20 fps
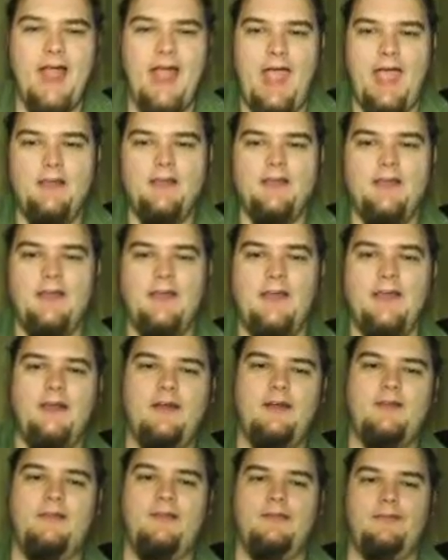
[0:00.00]
And
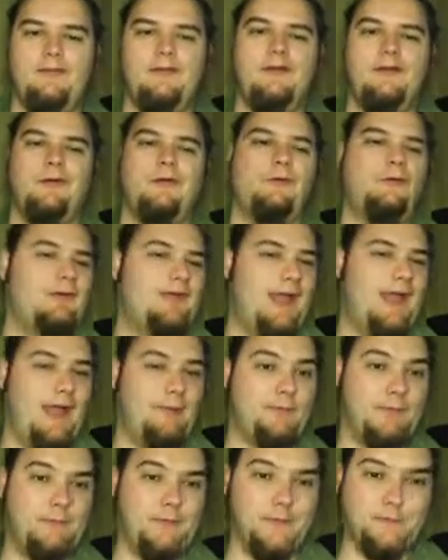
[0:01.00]
what
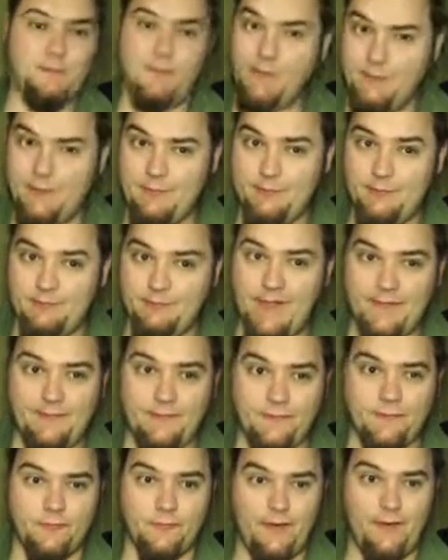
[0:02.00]
happens, which most people have got
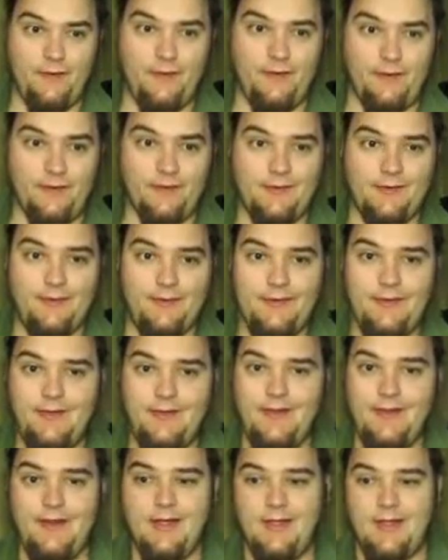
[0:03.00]
this wrong,
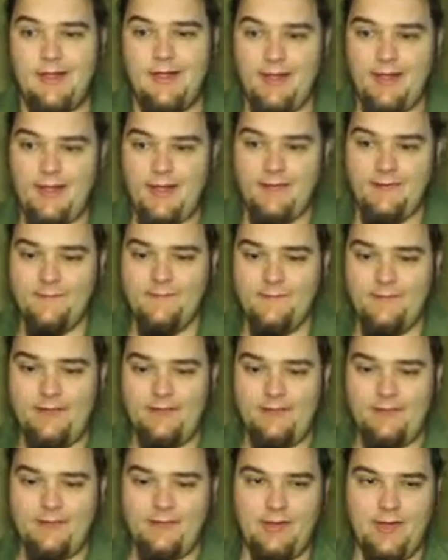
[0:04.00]
is
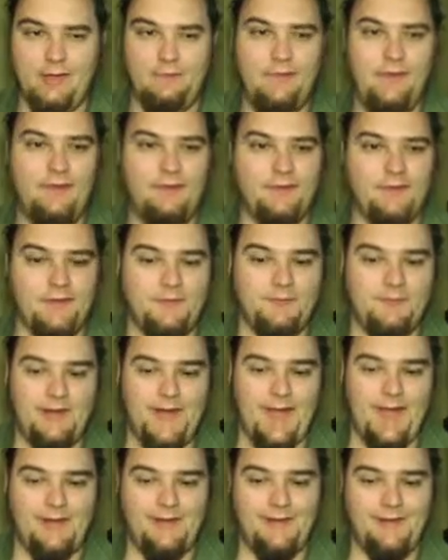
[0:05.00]
they think he moved
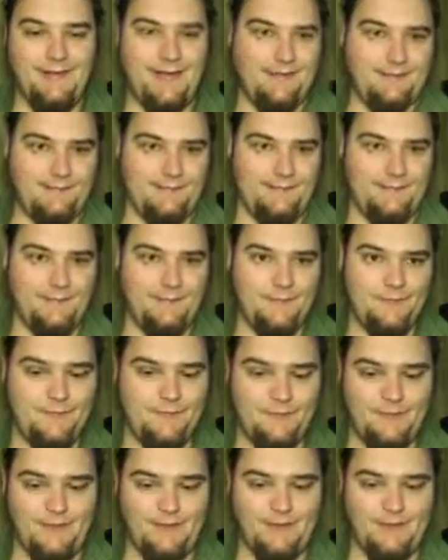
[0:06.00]
them, and he didn't.
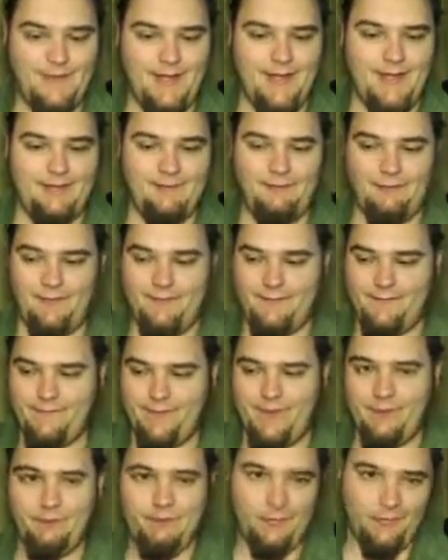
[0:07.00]
What he did was
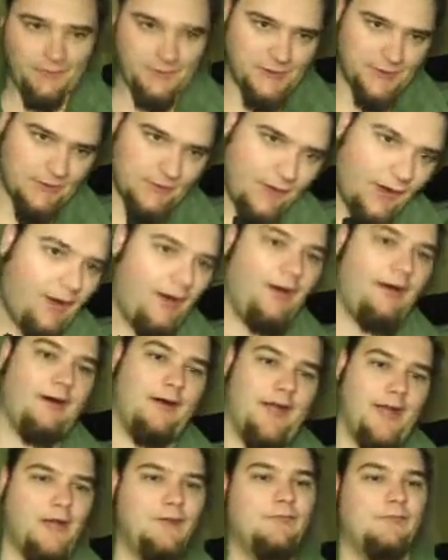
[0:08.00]
he pushed a
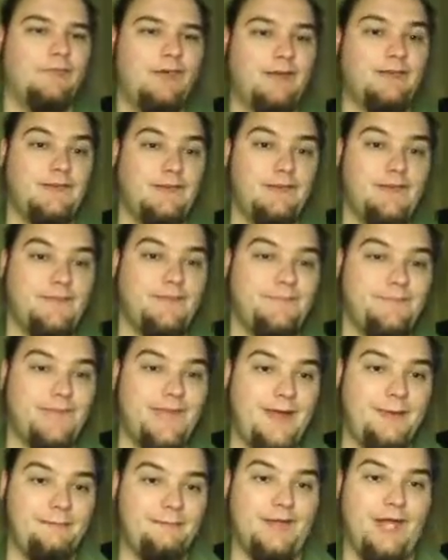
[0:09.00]
car in front of them
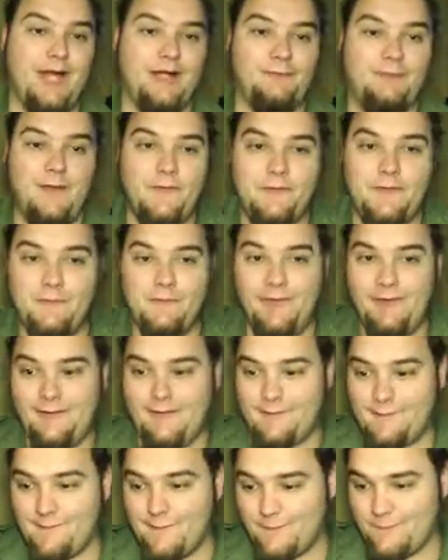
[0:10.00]
and blocked most of the
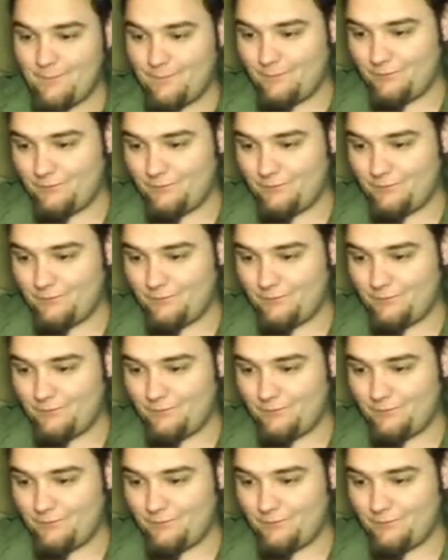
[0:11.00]
bullets.